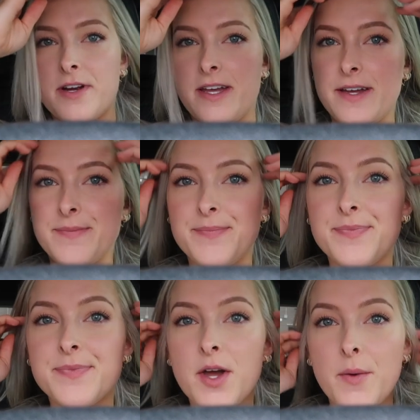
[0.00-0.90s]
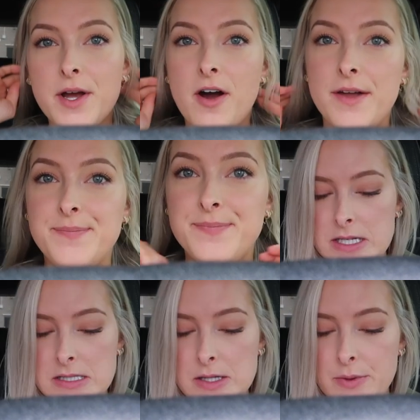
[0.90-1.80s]
market going on.
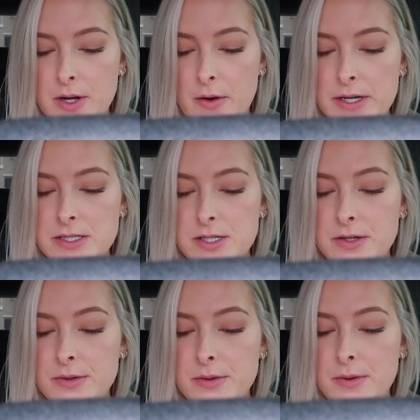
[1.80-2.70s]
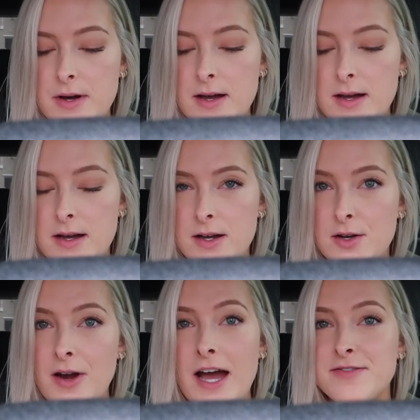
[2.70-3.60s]
So we're going to
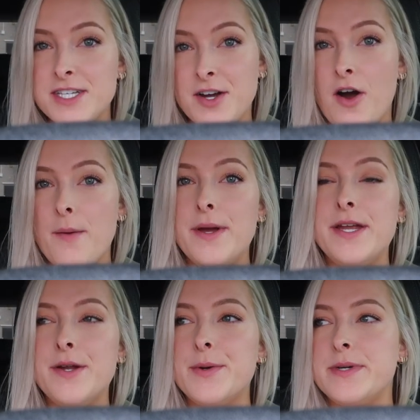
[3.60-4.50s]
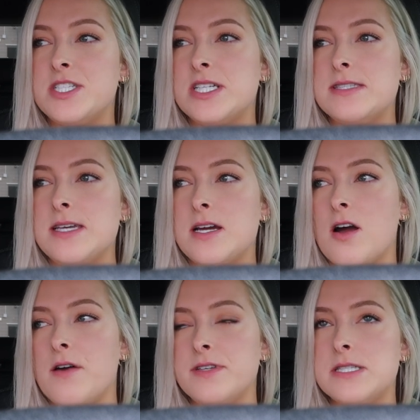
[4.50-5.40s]
Craft in Common, which is like a
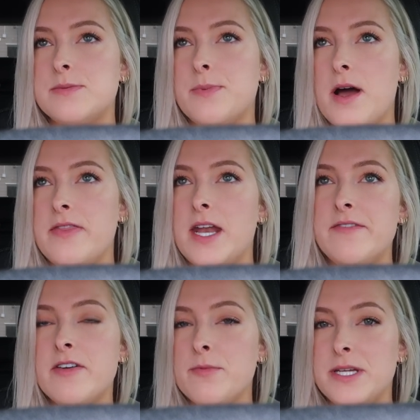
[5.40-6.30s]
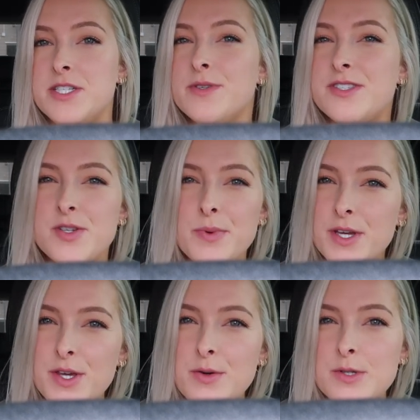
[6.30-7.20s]
coffee spot that I've never been to. It's super
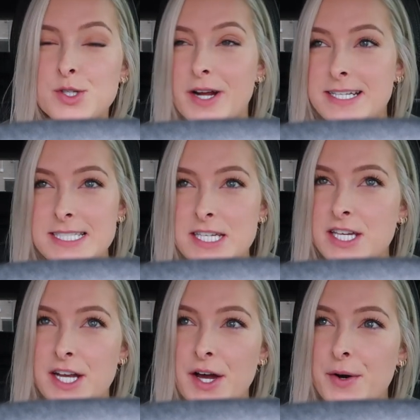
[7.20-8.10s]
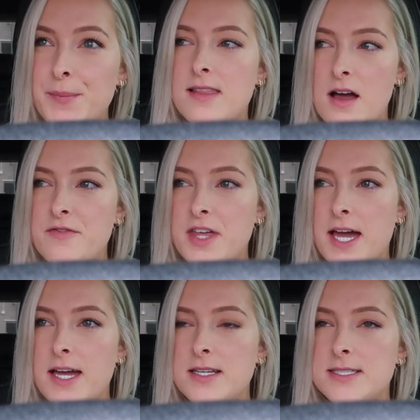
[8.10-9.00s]
cute, trendy, you know. I love
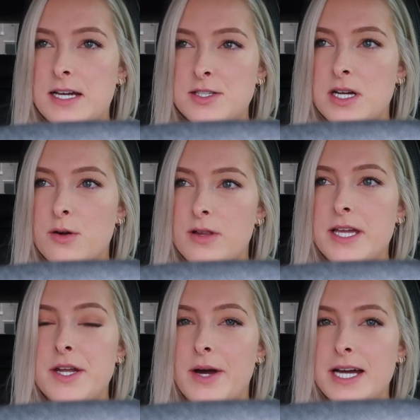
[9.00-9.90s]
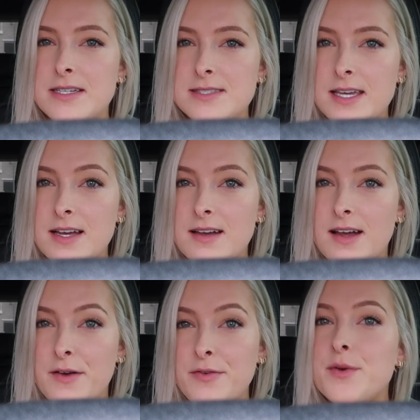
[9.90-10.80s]
that downtown Orlando has like
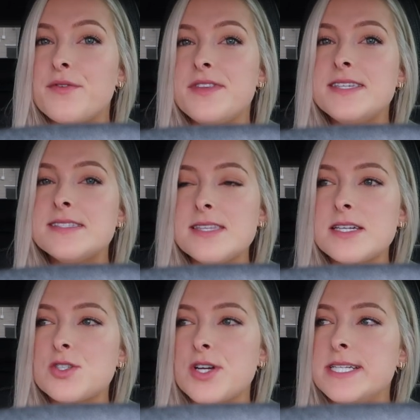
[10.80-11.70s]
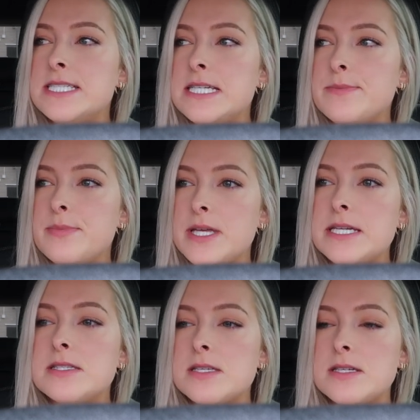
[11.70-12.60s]
a few of these like trendy
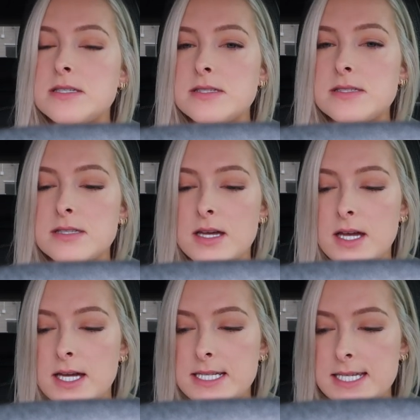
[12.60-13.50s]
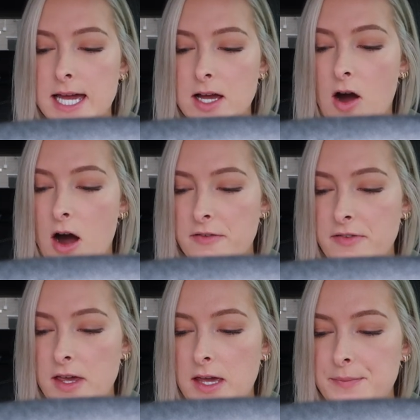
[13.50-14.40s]
places to get
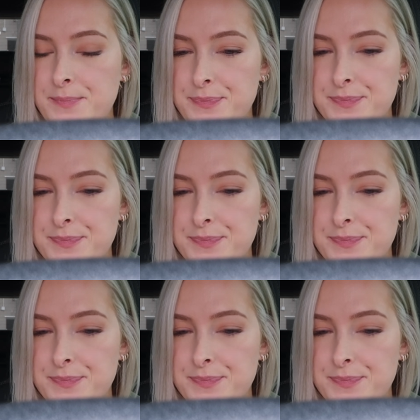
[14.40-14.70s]
coffee.